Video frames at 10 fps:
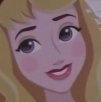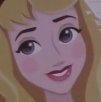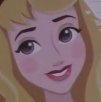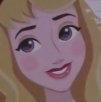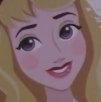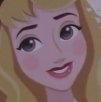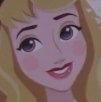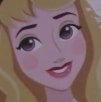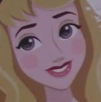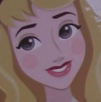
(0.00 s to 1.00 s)
So that
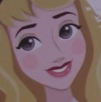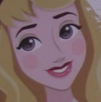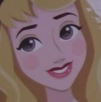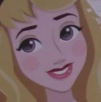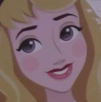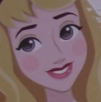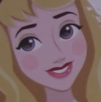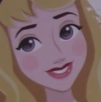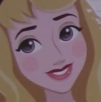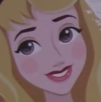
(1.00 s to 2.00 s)
way it looks like it's just
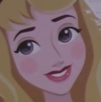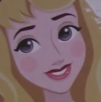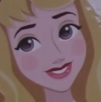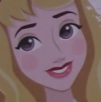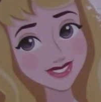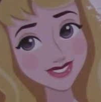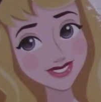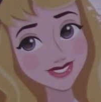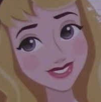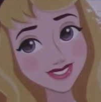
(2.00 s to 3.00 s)
one
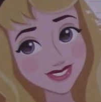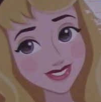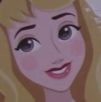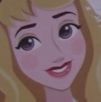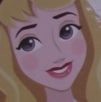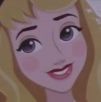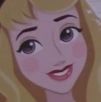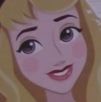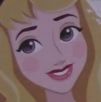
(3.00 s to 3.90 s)
piece with this